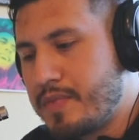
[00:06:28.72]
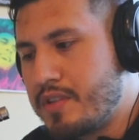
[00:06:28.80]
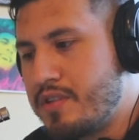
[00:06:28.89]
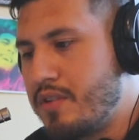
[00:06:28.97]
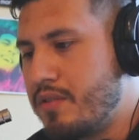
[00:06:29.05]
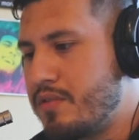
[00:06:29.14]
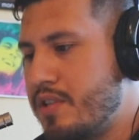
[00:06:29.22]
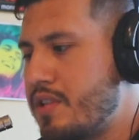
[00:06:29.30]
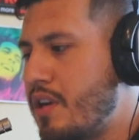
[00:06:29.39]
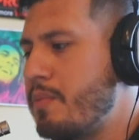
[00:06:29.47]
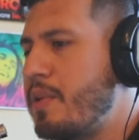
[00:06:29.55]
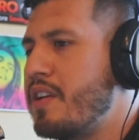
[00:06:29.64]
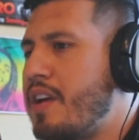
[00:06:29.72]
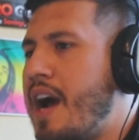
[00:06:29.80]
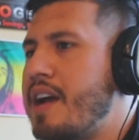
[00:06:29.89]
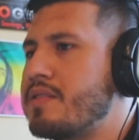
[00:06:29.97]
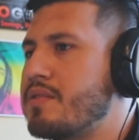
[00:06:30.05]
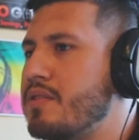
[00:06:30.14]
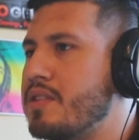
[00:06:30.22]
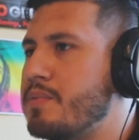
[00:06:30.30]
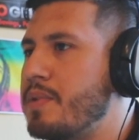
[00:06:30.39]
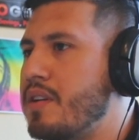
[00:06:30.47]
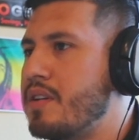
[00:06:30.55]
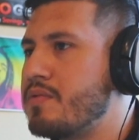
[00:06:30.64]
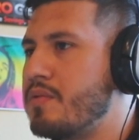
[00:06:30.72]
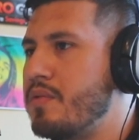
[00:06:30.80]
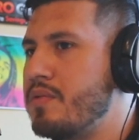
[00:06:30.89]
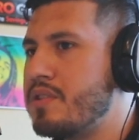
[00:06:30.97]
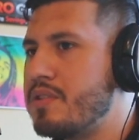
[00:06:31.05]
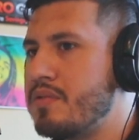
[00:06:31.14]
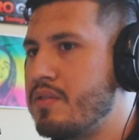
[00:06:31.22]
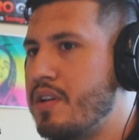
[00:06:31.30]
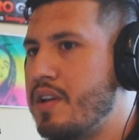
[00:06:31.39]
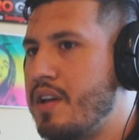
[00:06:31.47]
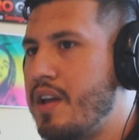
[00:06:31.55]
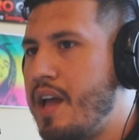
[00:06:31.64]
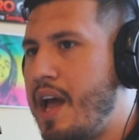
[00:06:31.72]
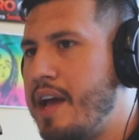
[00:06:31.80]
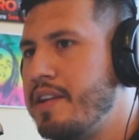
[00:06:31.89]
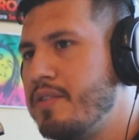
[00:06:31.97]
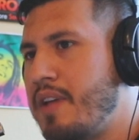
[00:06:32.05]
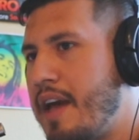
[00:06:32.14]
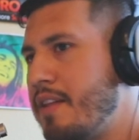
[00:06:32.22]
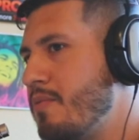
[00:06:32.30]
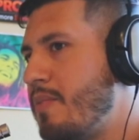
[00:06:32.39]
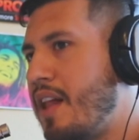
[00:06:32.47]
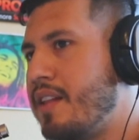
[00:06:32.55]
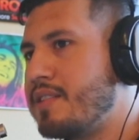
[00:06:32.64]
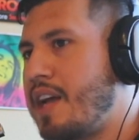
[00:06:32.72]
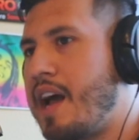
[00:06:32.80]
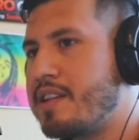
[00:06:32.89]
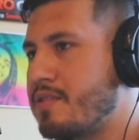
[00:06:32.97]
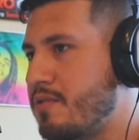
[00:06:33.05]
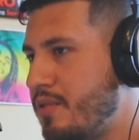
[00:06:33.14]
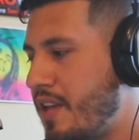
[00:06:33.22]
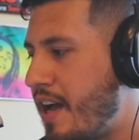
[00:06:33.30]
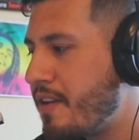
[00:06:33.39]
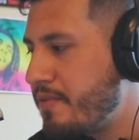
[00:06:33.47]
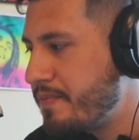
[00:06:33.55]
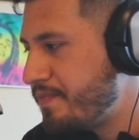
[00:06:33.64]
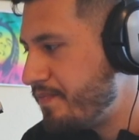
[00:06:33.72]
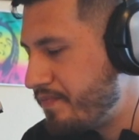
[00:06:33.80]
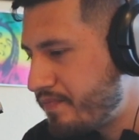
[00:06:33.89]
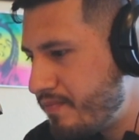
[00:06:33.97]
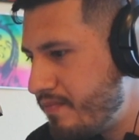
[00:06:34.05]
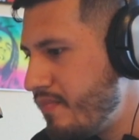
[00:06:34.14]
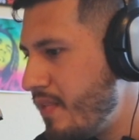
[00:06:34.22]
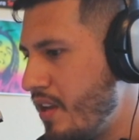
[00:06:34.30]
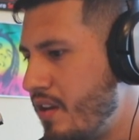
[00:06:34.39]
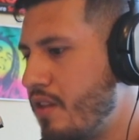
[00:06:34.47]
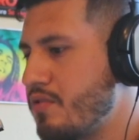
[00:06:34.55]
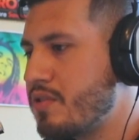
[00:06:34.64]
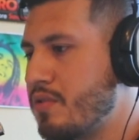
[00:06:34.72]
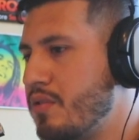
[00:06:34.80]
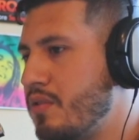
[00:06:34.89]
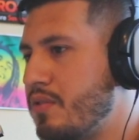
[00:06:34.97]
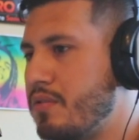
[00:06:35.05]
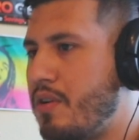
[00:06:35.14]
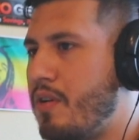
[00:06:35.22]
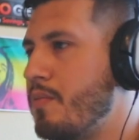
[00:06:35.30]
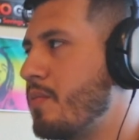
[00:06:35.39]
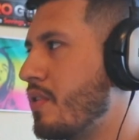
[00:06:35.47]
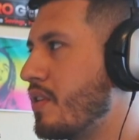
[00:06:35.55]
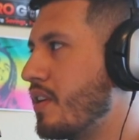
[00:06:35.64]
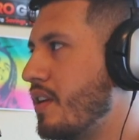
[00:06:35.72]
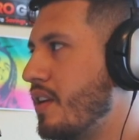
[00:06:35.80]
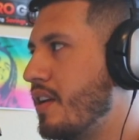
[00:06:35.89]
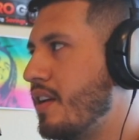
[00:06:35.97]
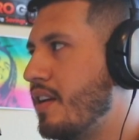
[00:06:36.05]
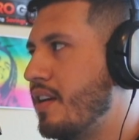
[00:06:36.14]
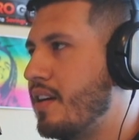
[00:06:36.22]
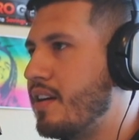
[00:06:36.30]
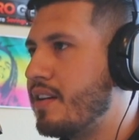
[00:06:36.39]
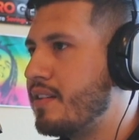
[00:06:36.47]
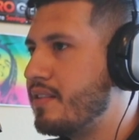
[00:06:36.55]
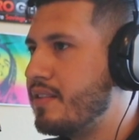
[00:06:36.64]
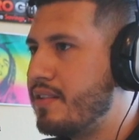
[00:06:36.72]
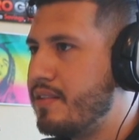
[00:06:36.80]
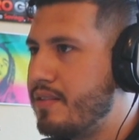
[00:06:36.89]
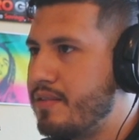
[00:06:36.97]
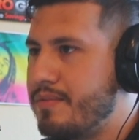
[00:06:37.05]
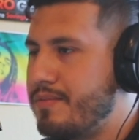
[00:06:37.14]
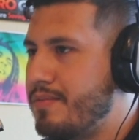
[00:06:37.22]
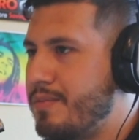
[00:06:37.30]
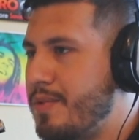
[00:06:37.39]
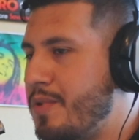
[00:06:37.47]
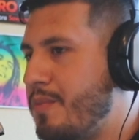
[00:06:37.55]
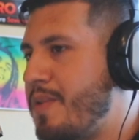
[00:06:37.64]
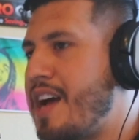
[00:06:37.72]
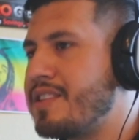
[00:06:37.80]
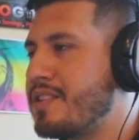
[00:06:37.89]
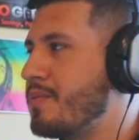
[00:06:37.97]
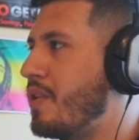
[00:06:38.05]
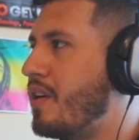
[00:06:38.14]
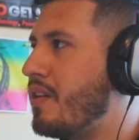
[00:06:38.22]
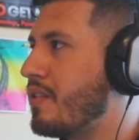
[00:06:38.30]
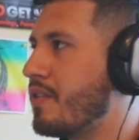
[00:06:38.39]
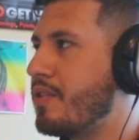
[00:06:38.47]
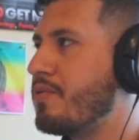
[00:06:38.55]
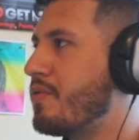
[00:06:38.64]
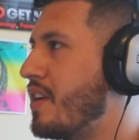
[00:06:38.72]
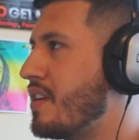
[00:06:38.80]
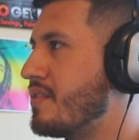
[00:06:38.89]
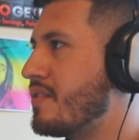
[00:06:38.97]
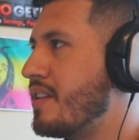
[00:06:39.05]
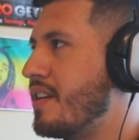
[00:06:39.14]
So just talk about your high school experience. How do you balance high school life? School, homework, basketball, girlfriends,